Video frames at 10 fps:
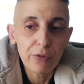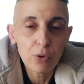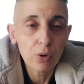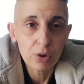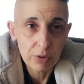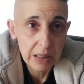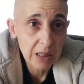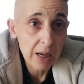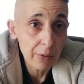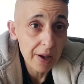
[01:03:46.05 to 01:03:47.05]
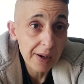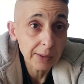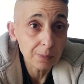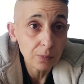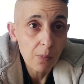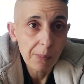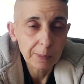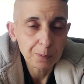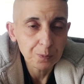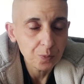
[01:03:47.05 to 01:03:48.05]
all the Greeks out there
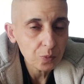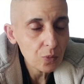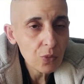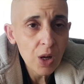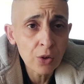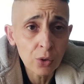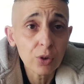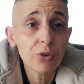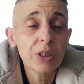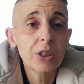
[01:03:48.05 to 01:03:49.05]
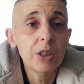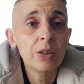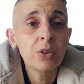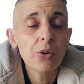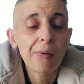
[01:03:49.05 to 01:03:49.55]
and all the Christians.